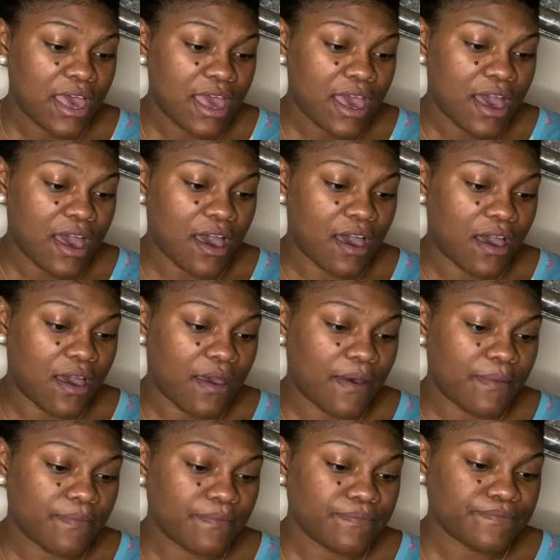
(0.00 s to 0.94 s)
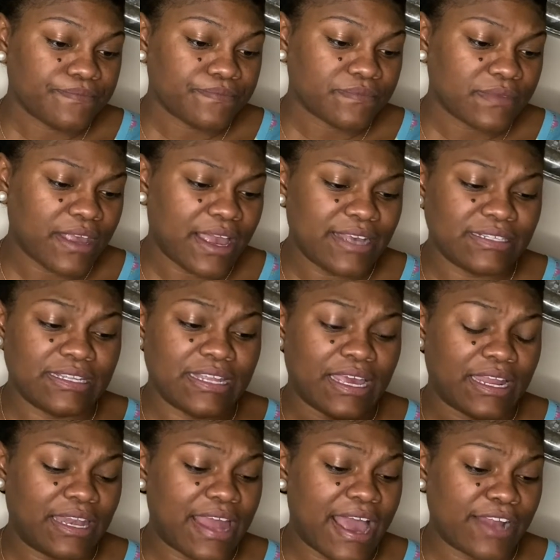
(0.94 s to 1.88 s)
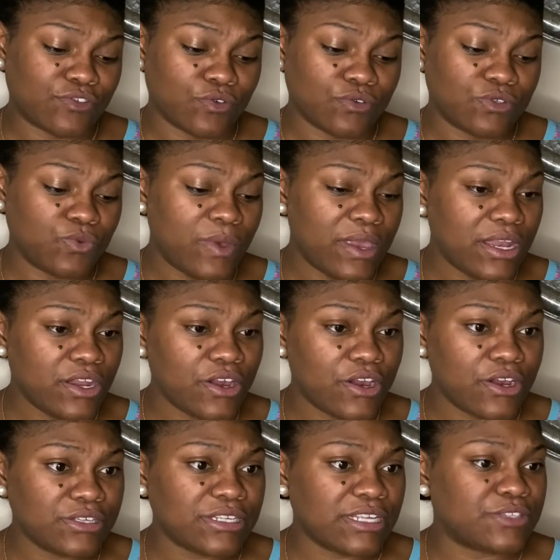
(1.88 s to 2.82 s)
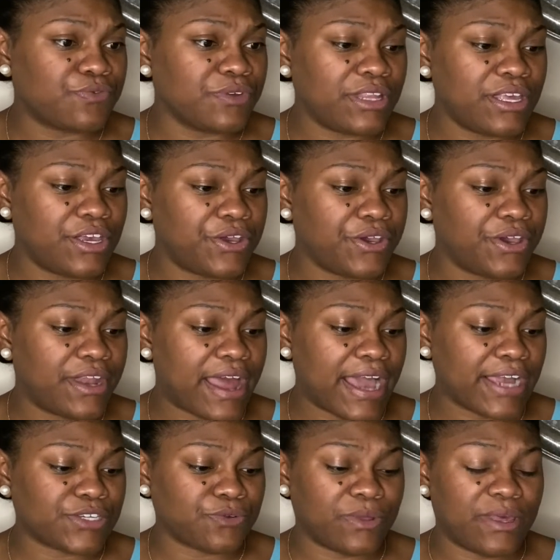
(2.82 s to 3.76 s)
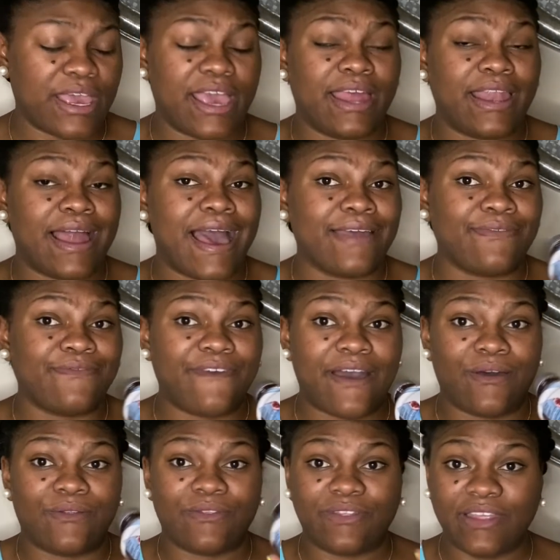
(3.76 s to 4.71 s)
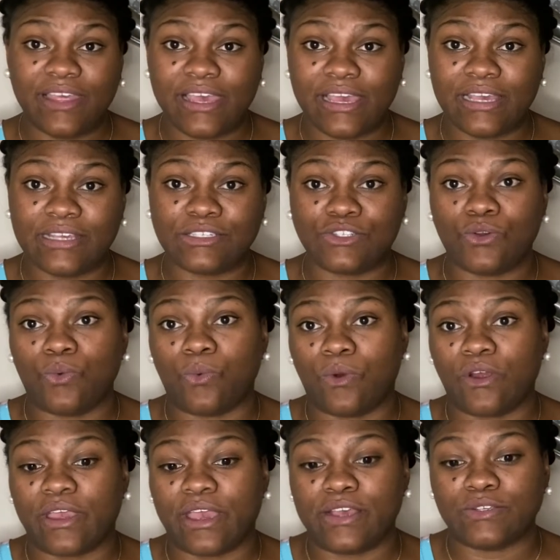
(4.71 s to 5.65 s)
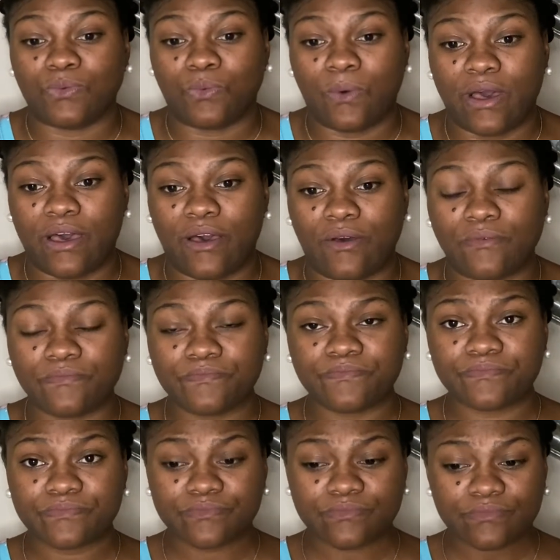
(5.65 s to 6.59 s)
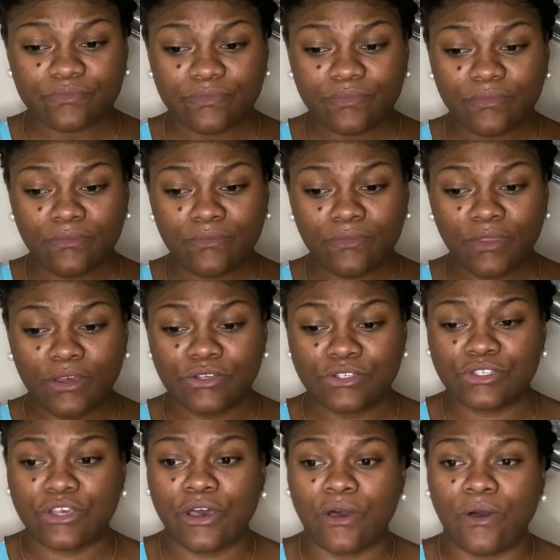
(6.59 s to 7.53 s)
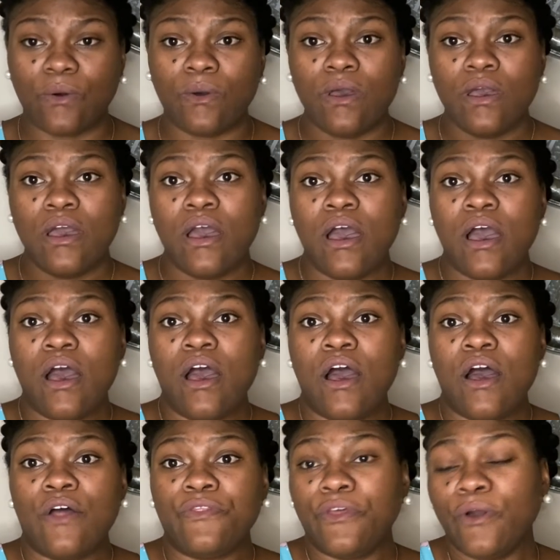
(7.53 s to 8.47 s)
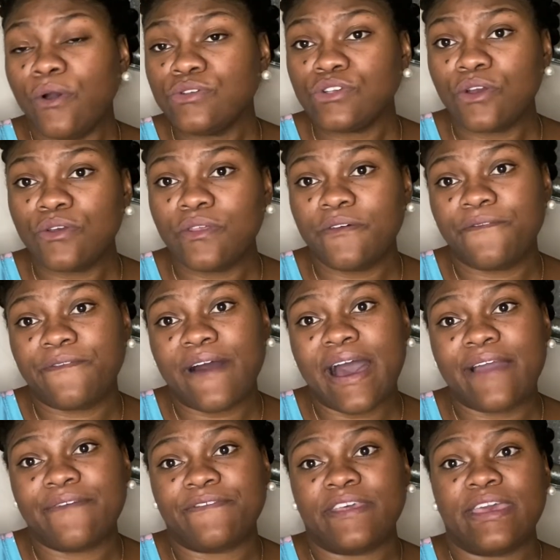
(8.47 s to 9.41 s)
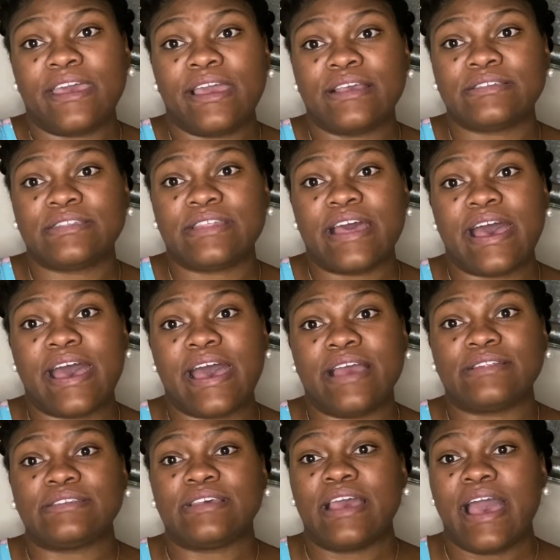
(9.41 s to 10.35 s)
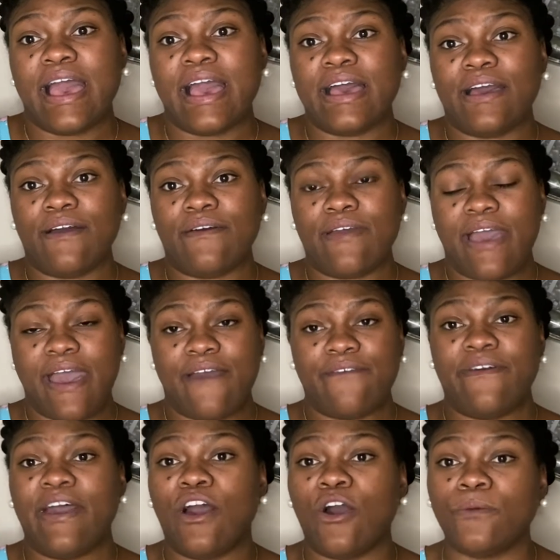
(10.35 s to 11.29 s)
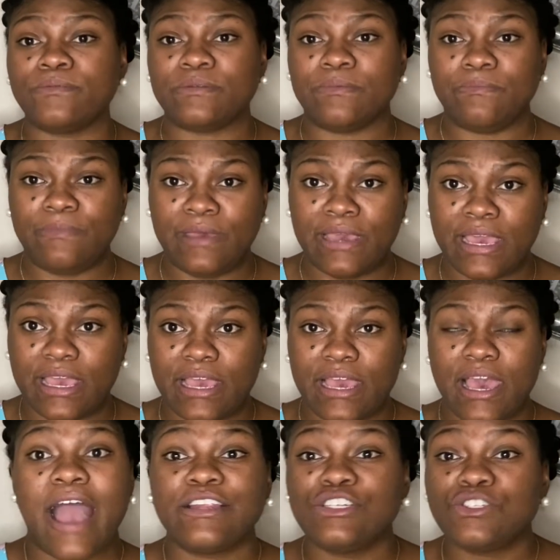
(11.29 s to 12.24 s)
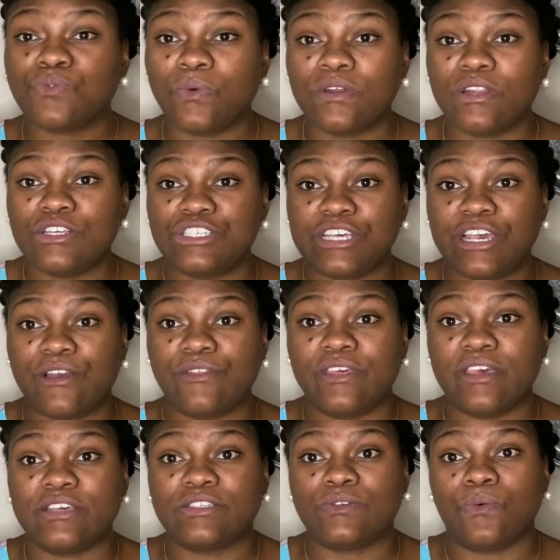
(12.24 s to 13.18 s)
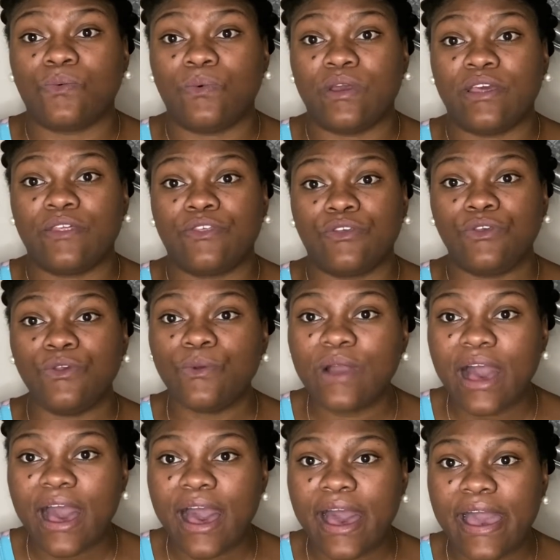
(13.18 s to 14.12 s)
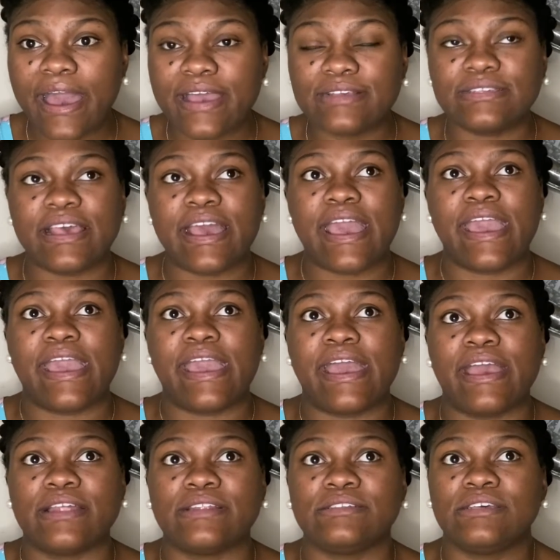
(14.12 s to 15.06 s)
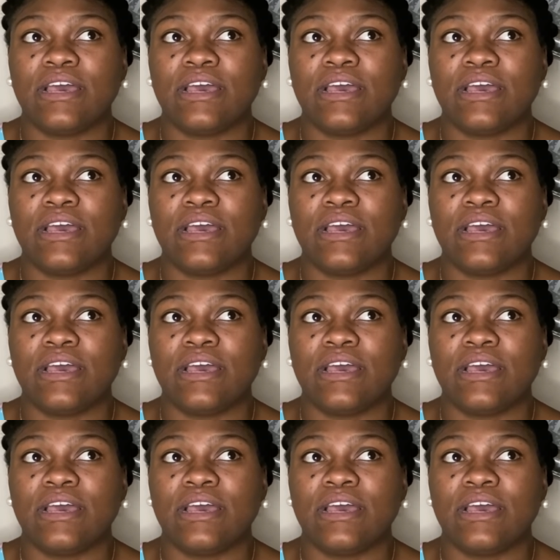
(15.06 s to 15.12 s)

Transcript: it has natural sweeteners. It's really good actually, and I found these to work as well. So those are the 5 things that have helped me. I just wanted to share this with you guys and